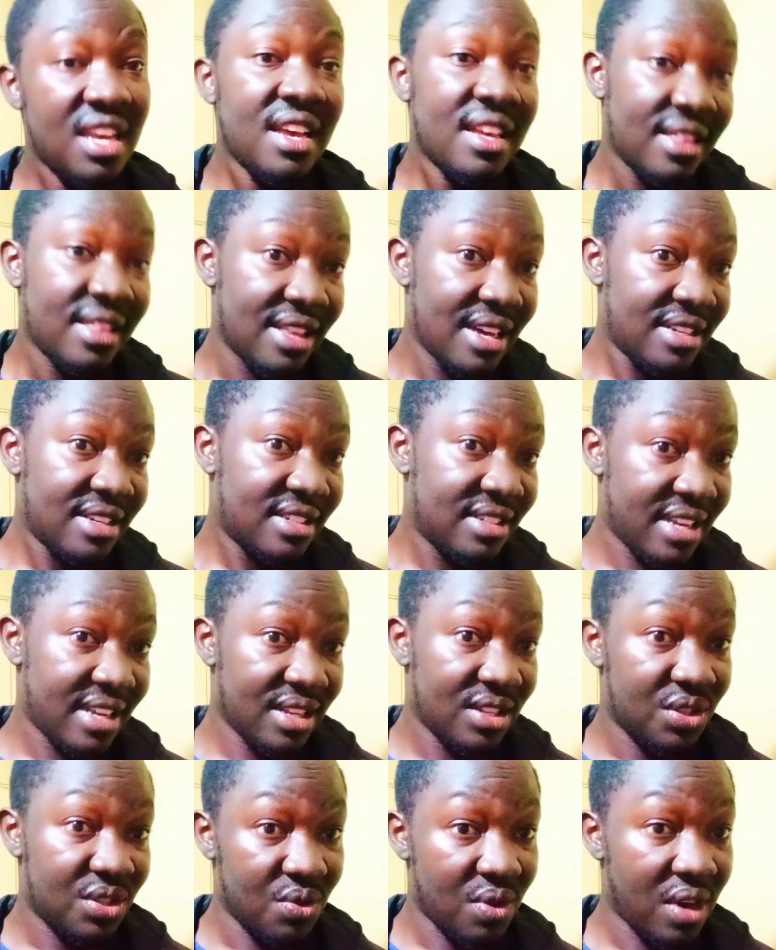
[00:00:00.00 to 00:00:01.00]
That
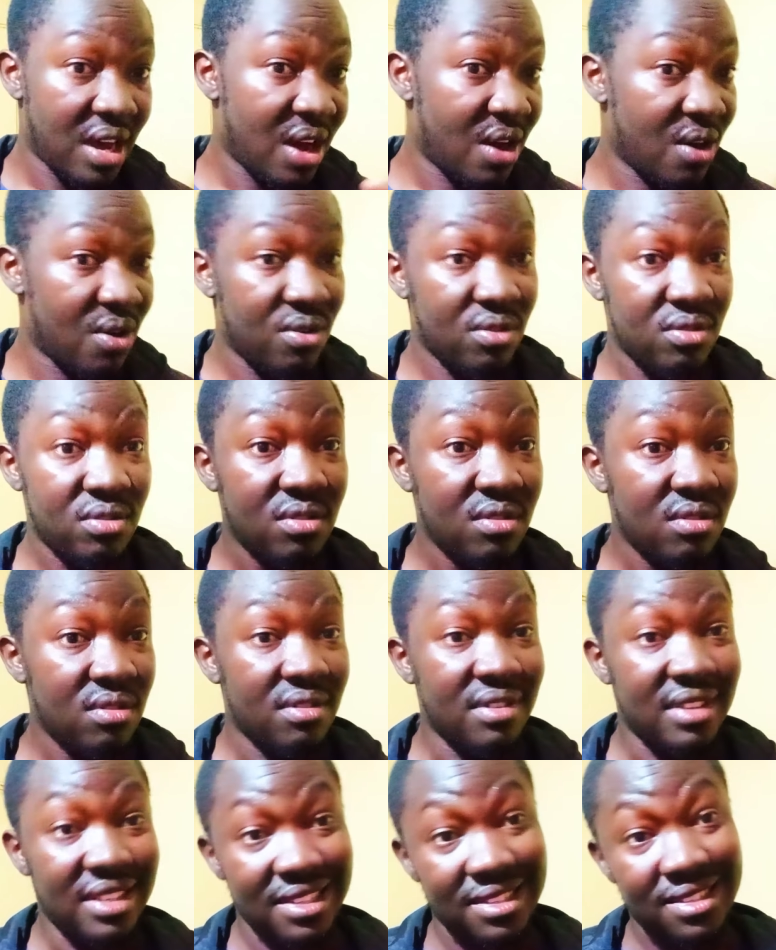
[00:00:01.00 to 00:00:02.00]
tells you how
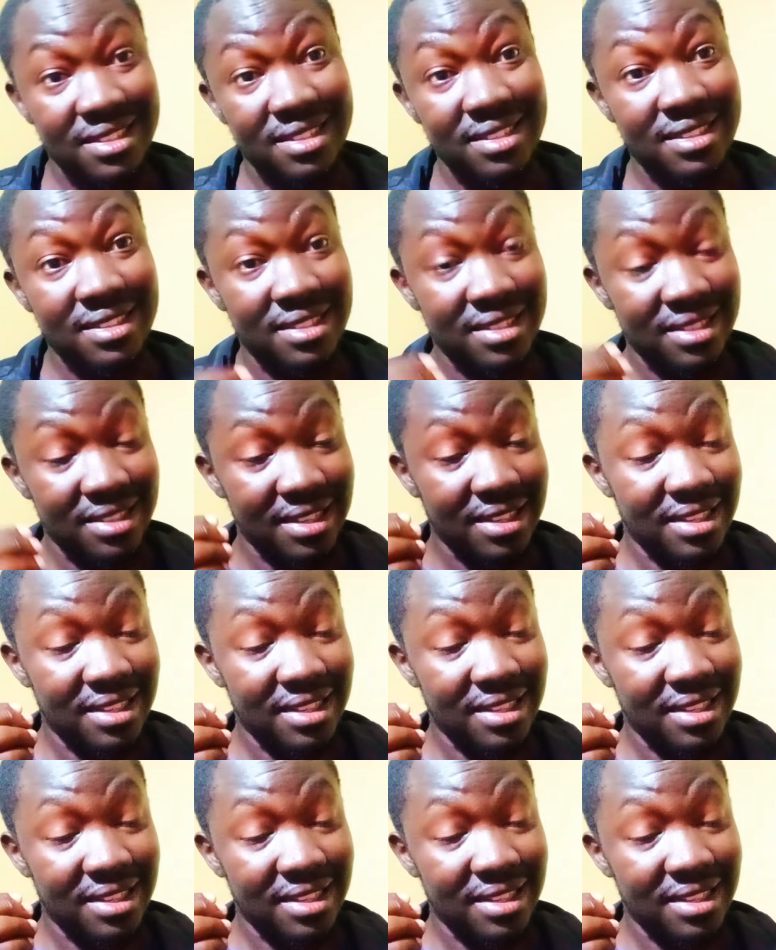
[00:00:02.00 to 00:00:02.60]
this